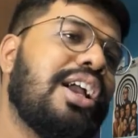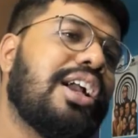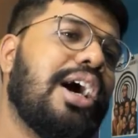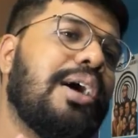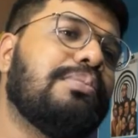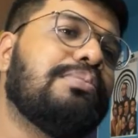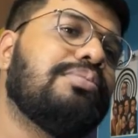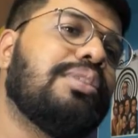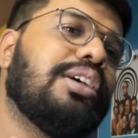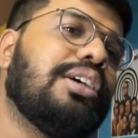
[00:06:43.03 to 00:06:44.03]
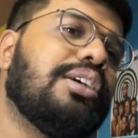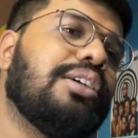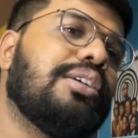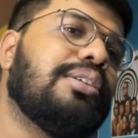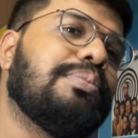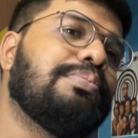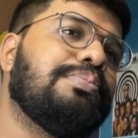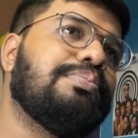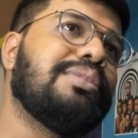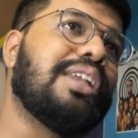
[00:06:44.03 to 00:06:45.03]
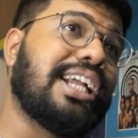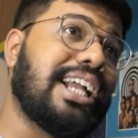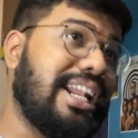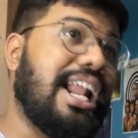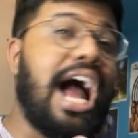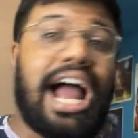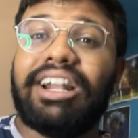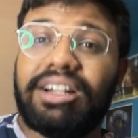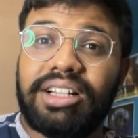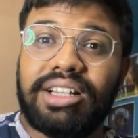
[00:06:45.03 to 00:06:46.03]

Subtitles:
an idol